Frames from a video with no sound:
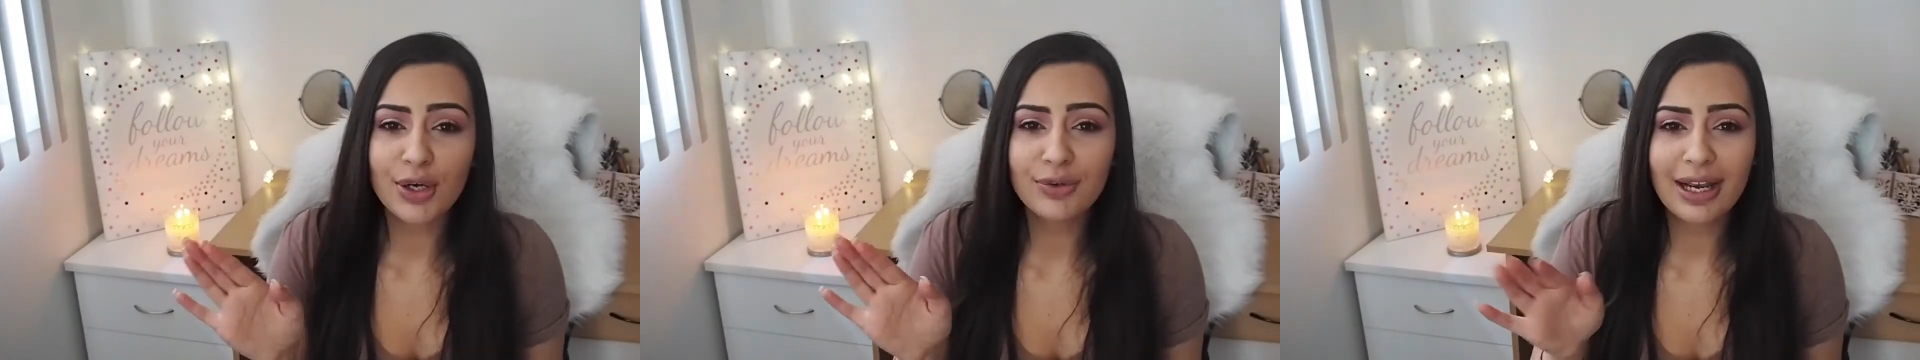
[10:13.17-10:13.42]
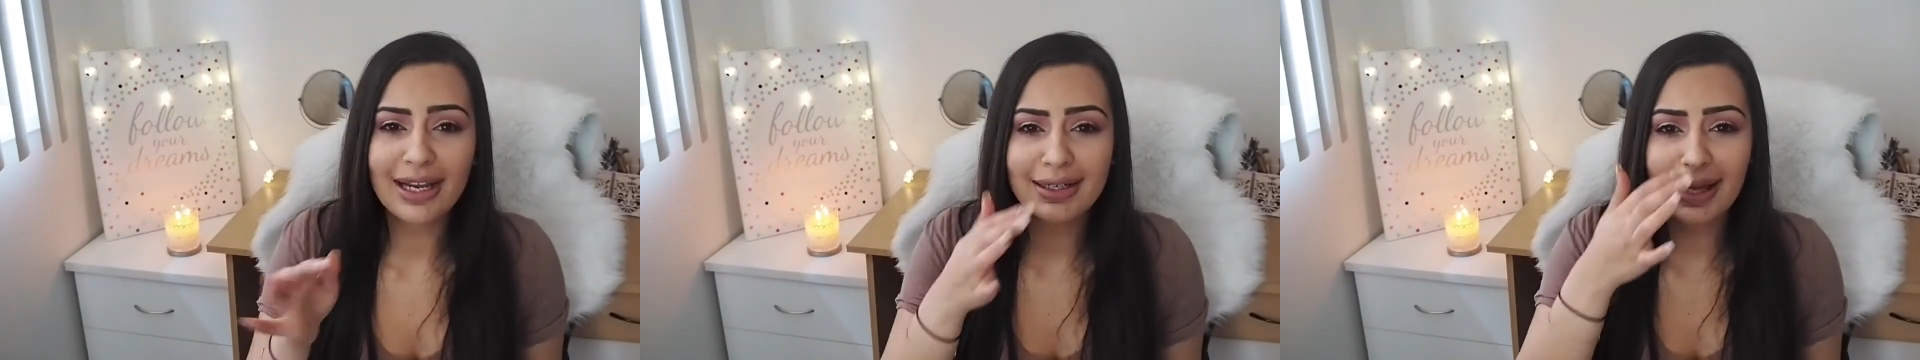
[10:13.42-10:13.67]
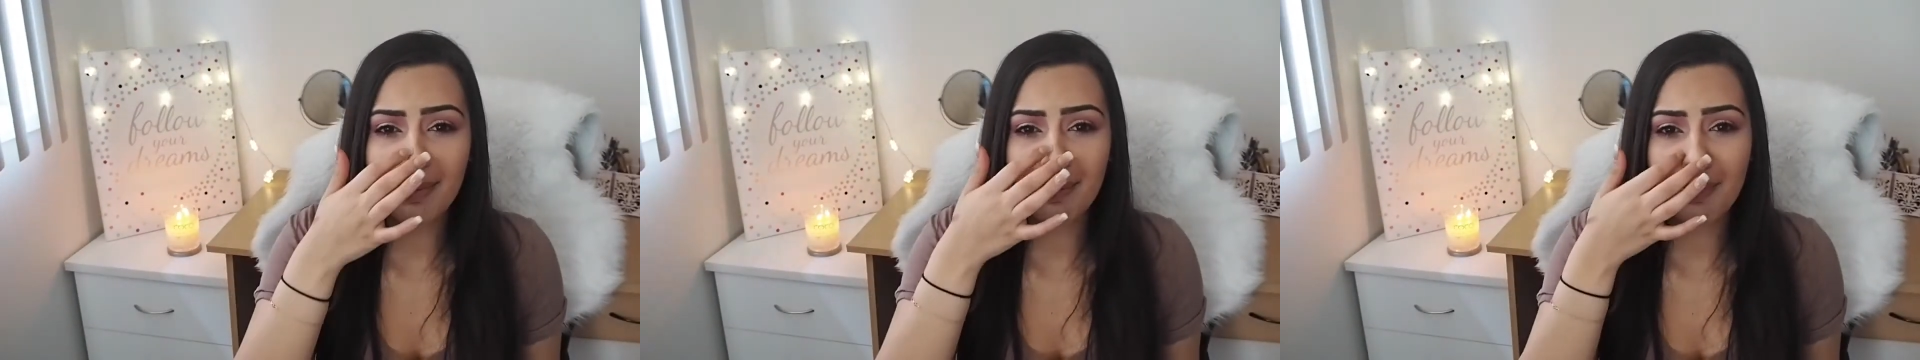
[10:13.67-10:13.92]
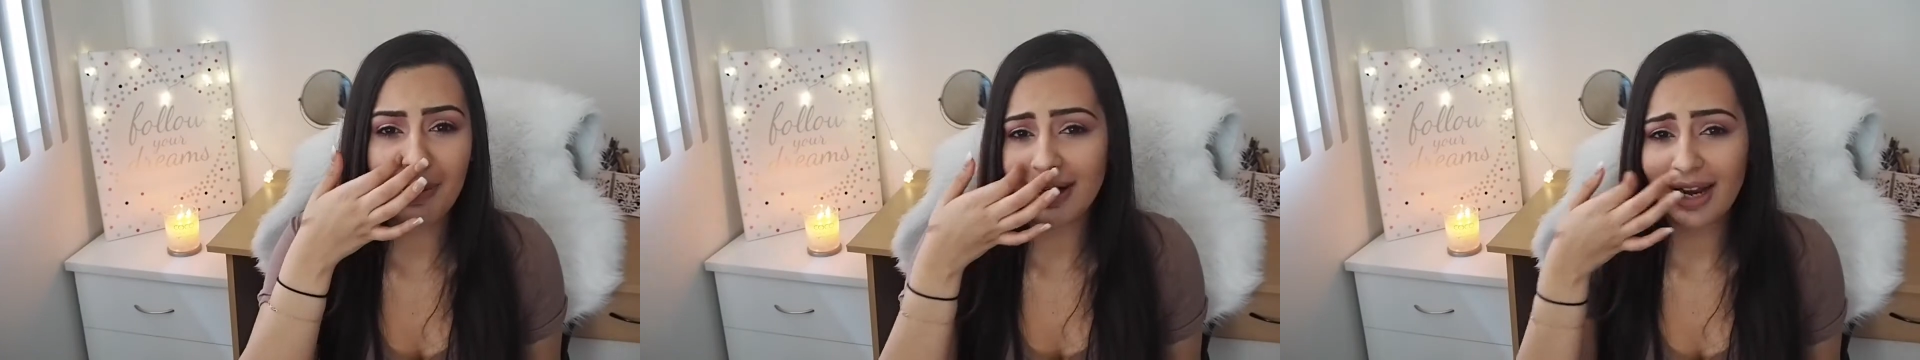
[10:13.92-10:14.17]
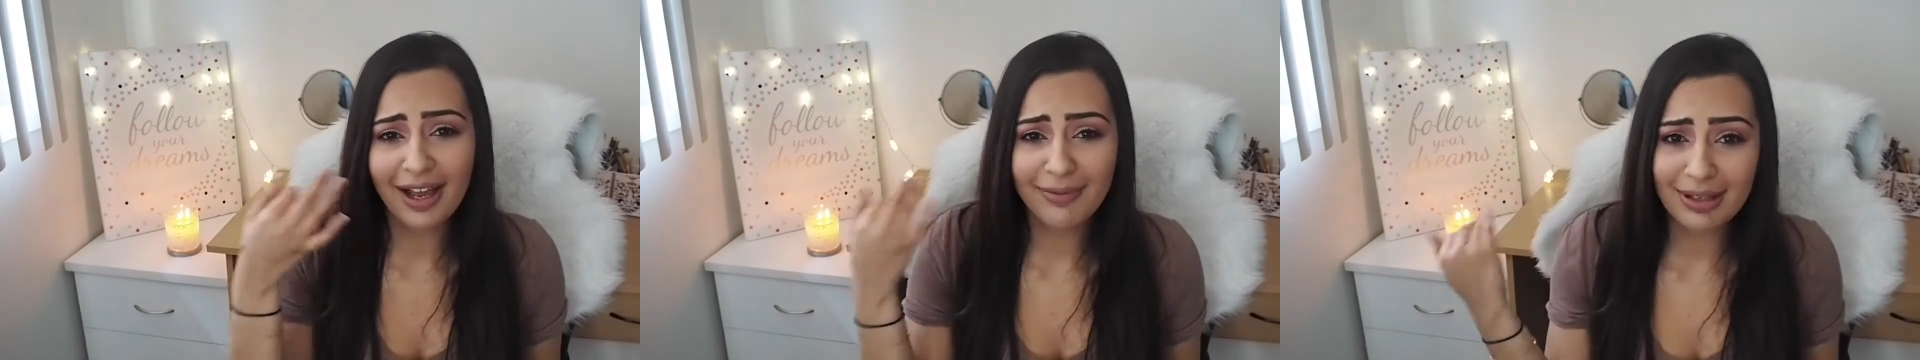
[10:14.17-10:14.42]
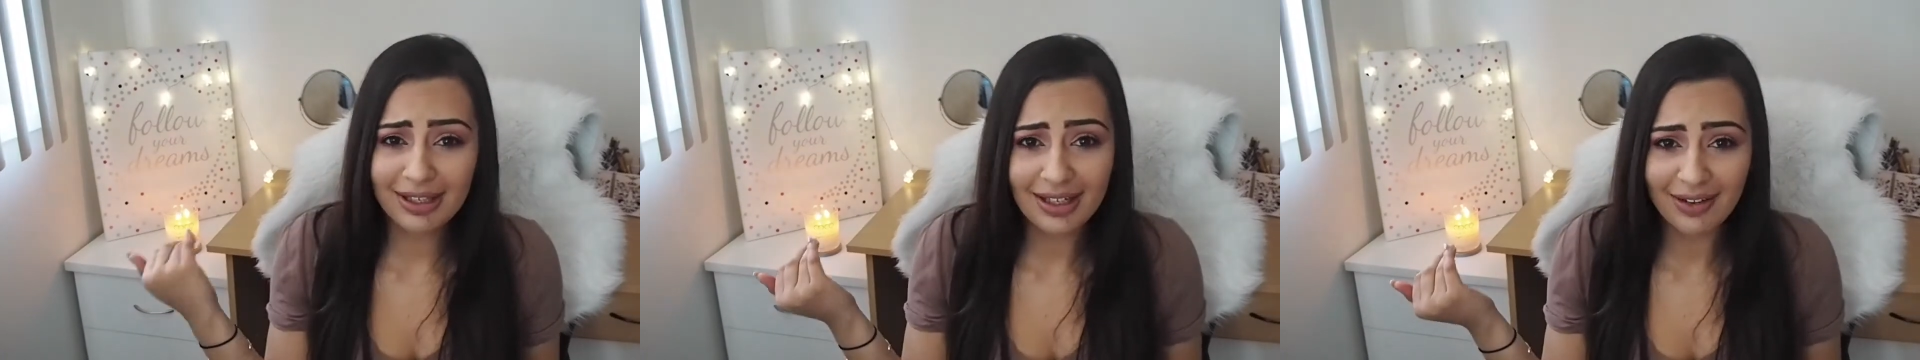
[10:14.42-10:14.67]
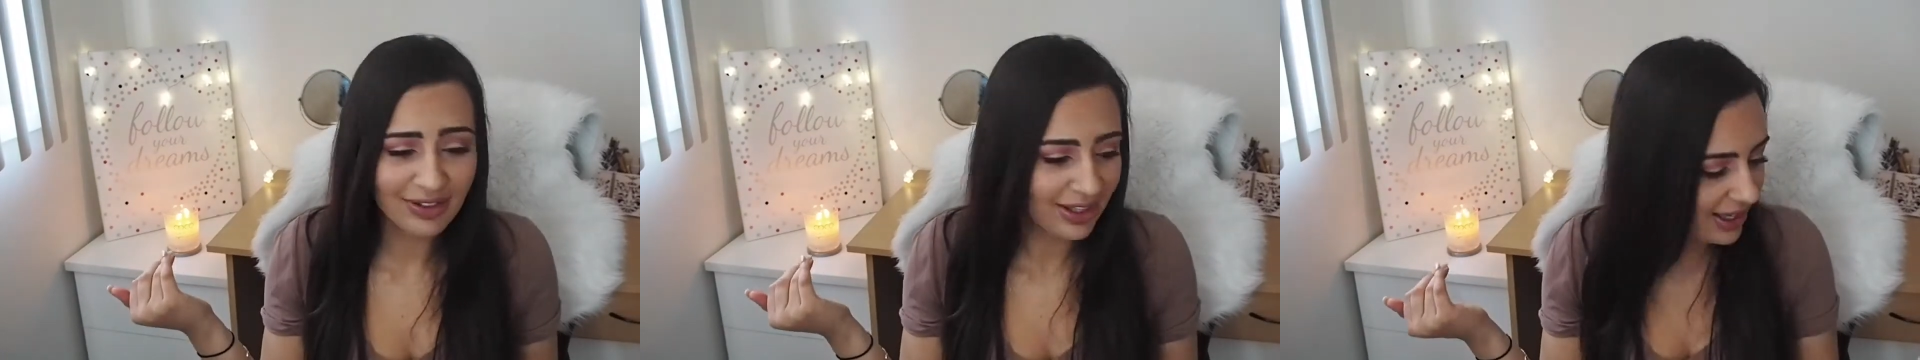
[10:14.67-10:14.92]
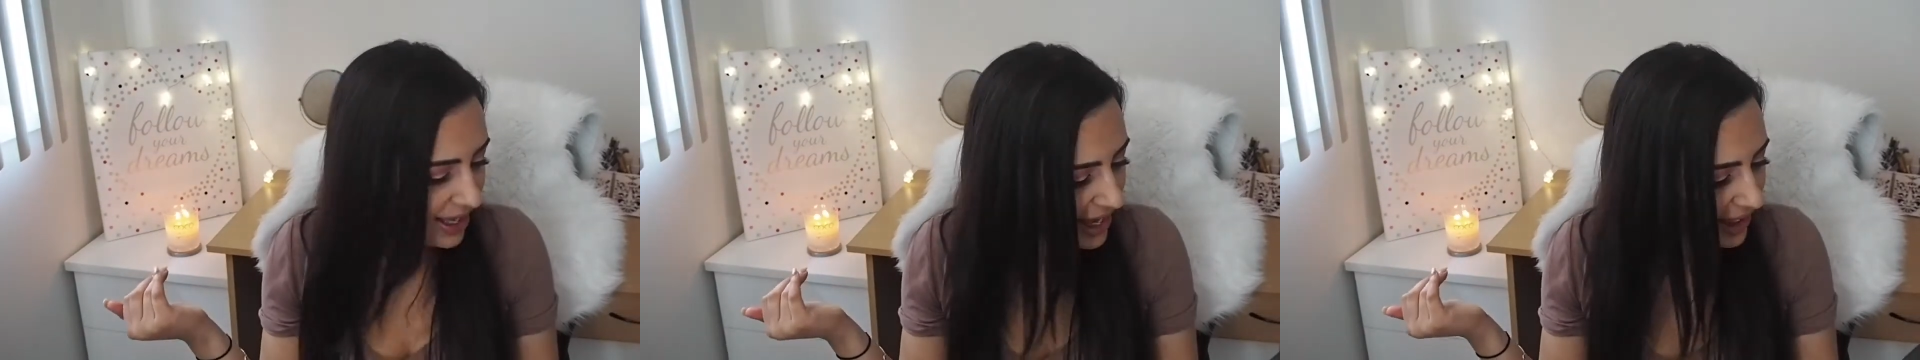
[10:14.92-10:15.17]
random, but I've been loving
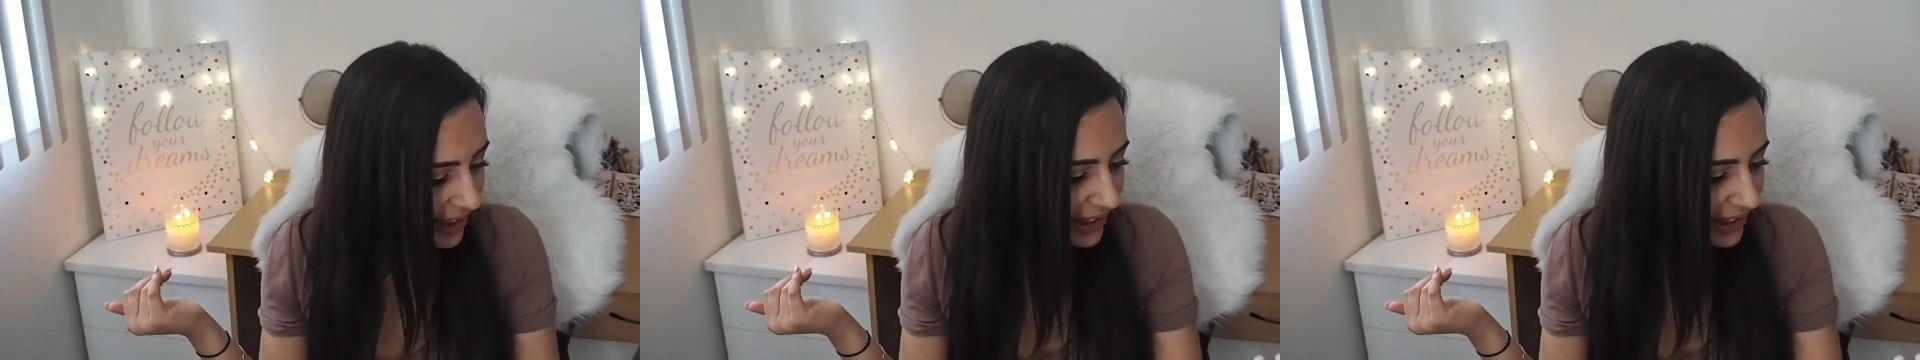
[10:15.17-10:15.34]
it.